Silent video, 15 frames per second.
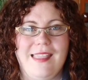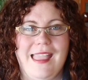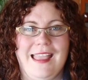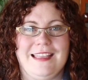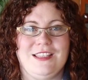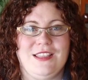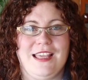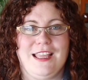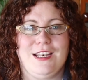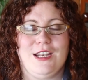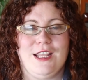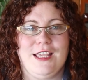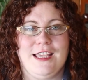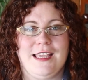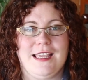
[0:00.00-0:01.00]
And
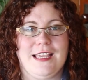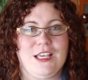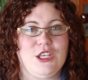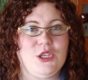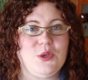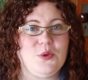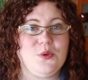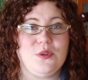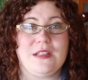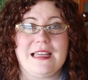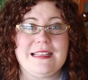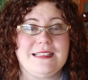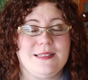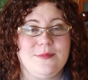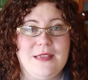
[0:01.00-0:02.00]
then you
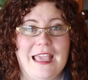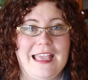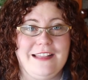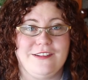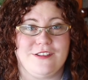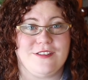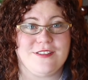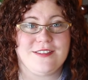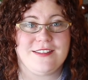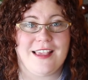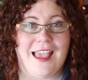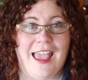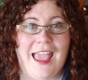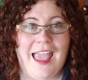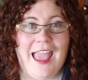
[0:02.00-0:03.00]
light some candles
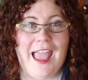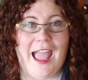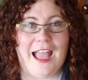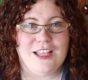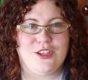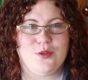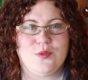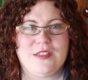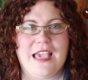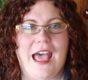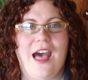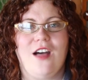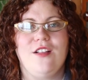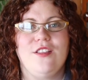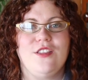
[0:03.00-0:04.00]
and you
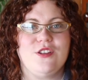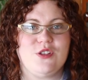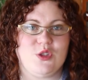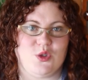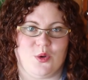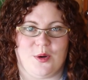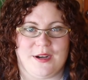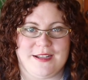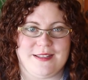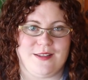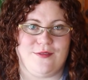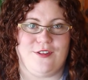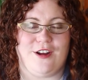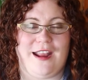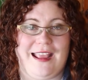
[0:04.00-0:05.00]
tell the stories
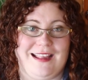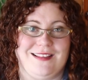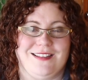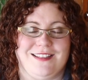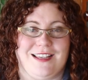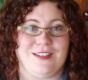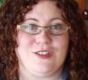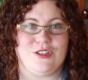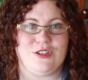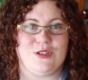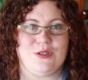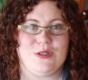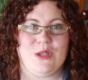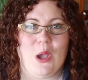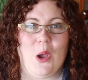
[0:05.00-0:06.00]
of your
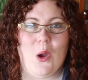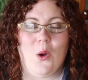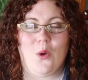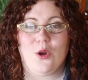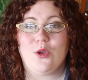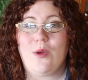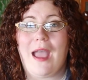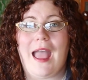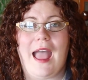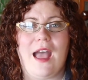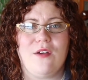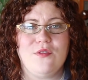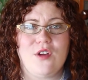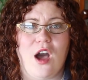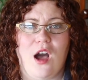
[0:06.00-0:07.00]
ancestors, or you
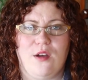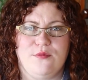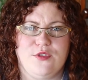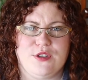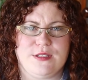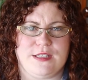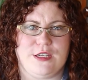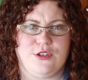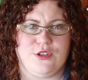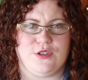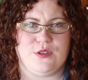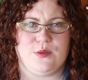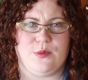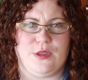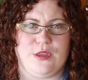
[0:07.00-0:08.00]
have
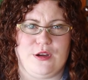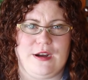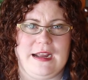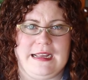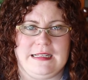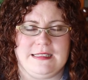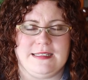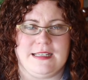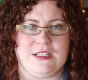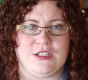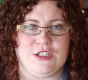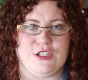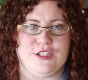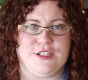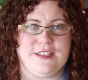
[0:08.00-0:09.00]
conversations with your
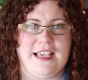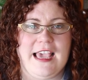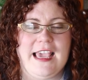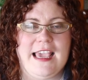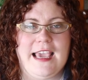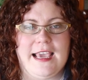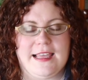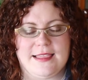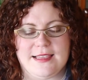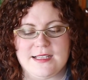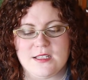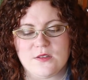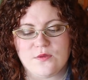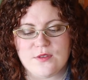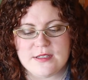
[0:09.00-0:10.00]
ancestors in
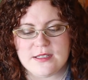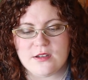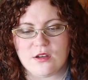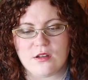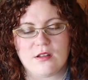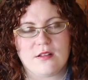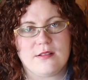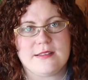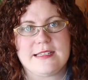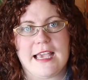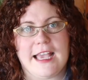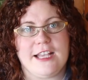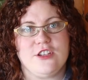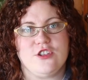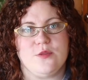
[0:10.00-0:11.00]
this physical,
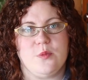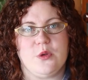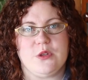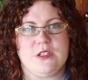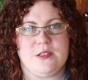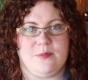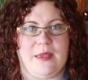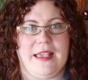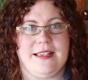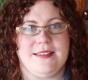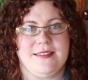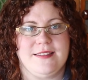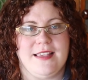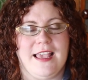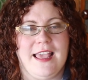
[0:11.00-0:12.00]
tangible
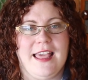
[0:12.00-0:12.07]
space